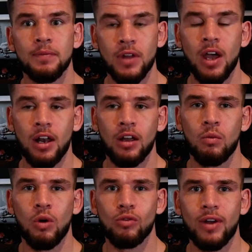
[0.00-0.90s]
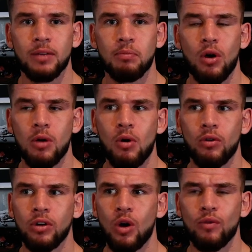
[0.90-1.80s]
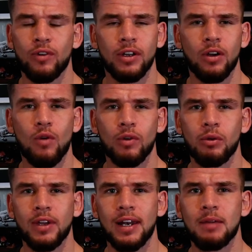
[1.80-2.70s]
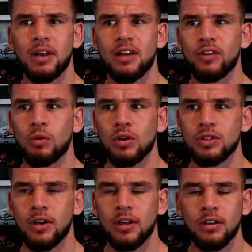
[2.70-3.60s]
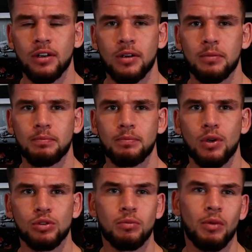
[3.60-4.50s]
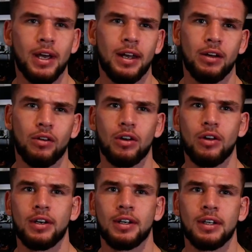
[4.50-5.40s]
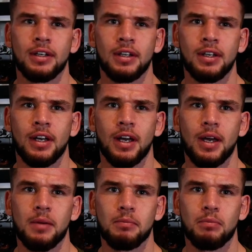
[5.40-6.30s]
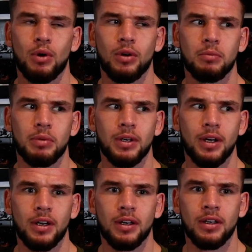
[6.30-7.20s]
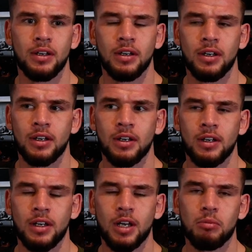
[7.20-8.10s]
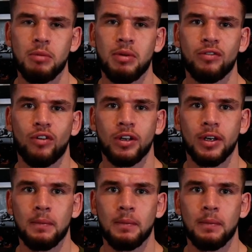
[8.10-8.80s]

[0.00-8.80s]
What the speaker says: Yeah, like world ranked opponent. Hopefully we can get eliminated for the world title or something like that there on the line. But it'll be a big fight. Yeah.